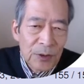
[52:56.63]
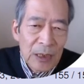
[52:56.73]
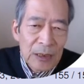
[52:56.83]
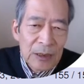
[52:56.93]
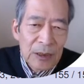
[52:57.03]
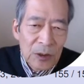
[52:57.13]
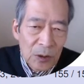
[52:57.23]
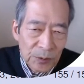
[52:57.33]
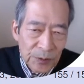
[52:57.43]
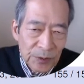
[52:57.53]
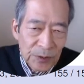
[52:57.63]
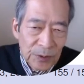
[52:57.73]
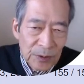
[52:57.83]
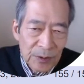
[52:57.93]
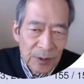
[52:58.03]
closed,
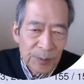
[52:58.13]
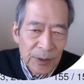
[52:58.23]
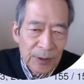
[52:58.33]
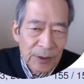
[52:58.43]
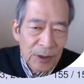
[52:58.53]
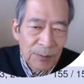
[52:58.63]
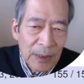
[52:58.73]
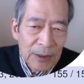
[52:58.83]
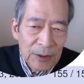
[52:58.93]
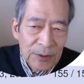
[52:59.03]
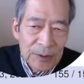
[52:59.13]
represented by this